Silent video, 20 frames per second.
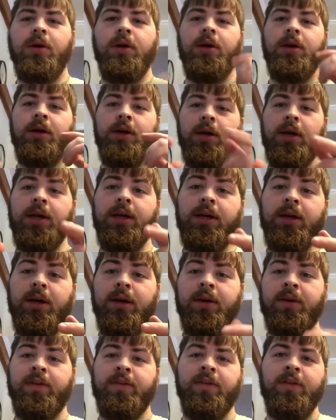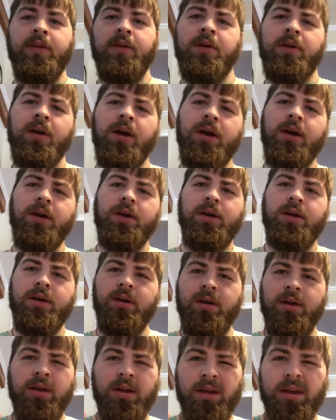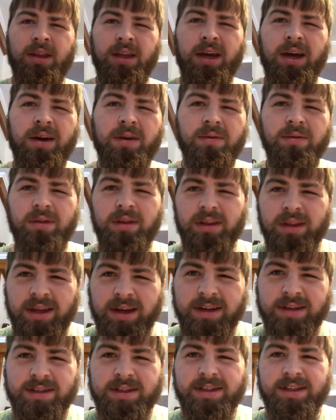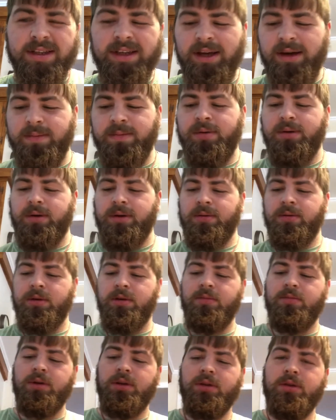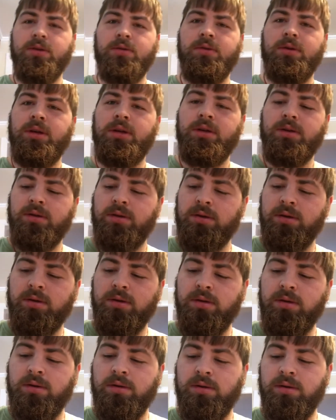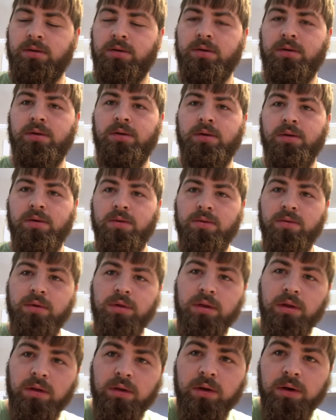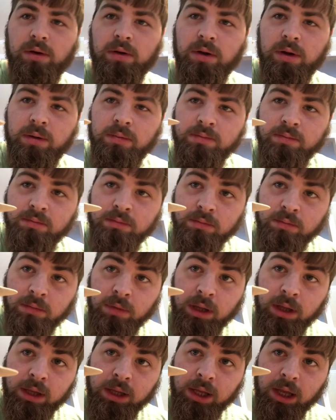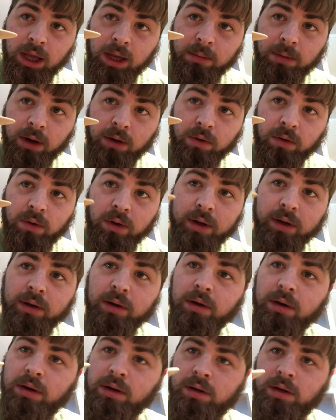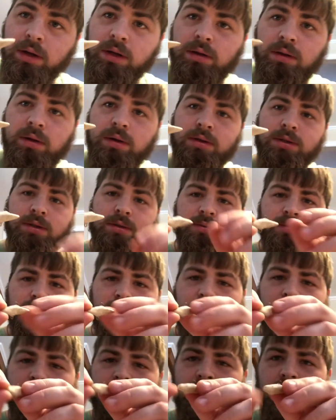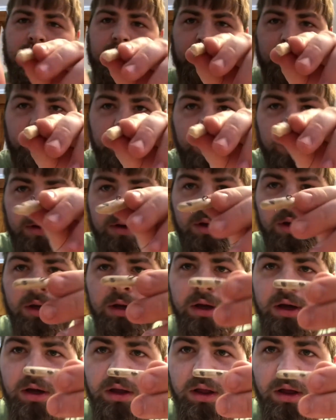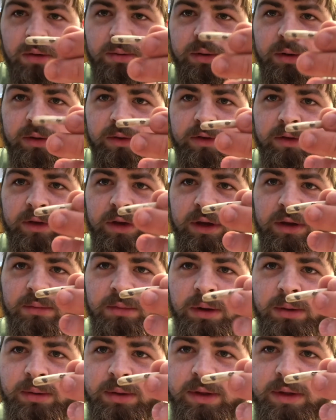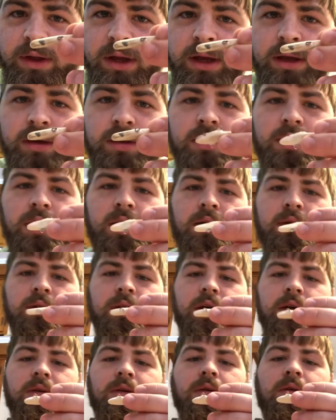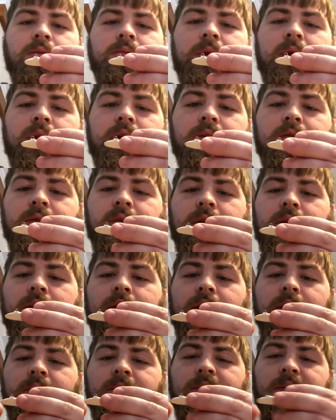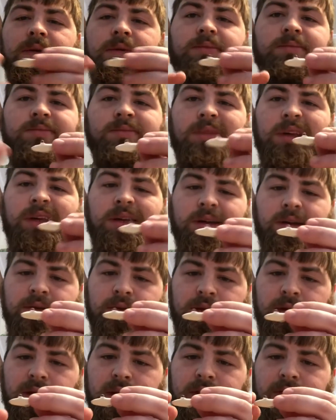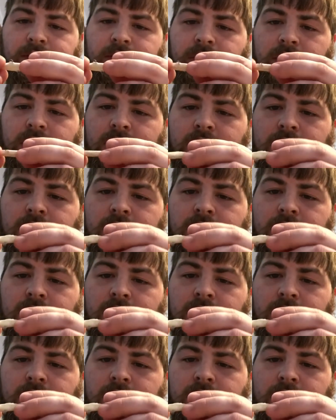Hey guys, alright, now the next step I'm gonna be doing with the lure, and it came out quite good. It looks real nice. A lot of people say maybe sand down that little piece right there, but that's fine.